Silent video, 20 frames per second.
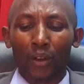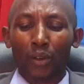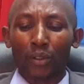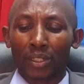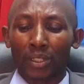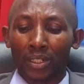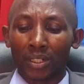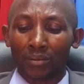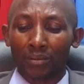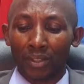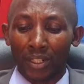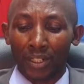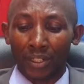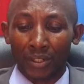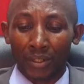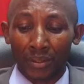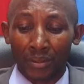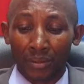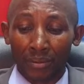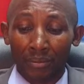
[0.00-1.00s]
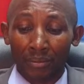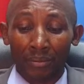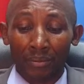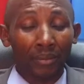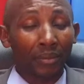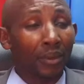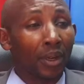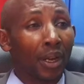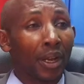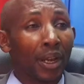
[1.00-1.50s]
concentration
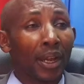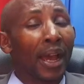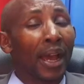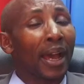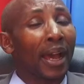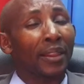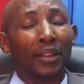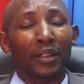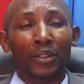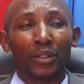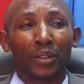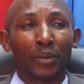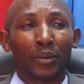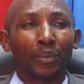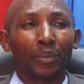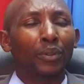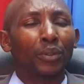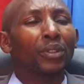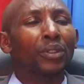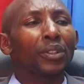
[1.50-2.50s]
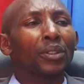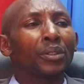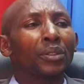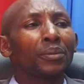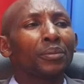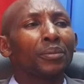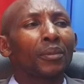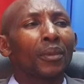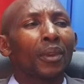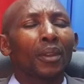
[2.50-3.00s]
at the top. You
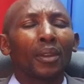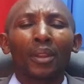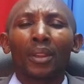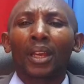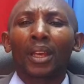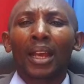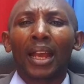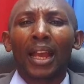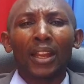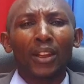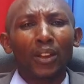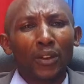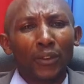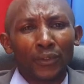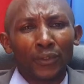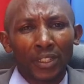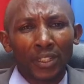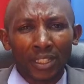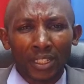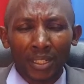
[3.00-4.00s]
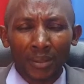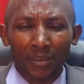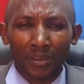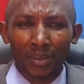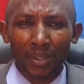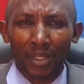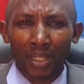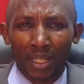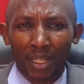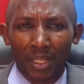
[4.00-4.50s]
see, the kind of
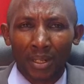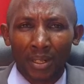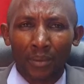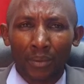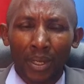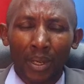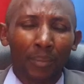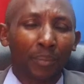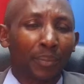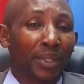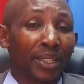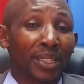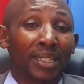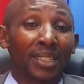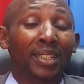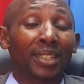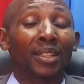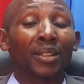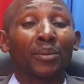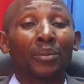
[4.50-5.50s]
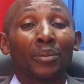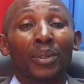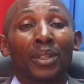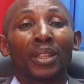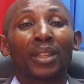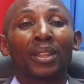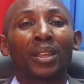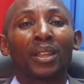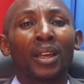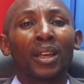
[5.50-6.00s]
systems that we are presented
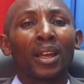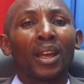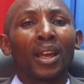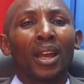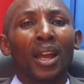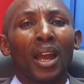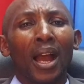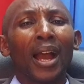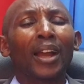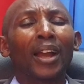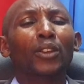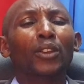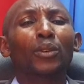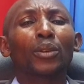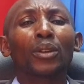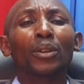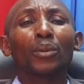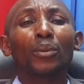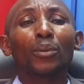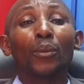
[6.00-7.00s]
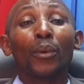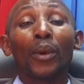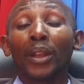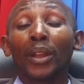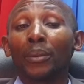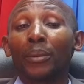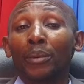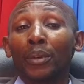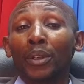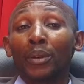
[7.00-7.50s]
with, actually,
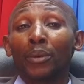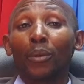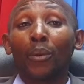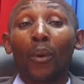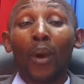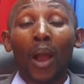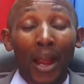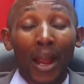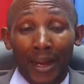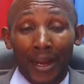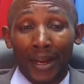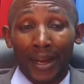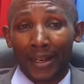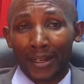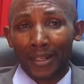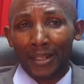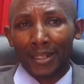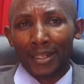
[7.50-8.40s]
when we work,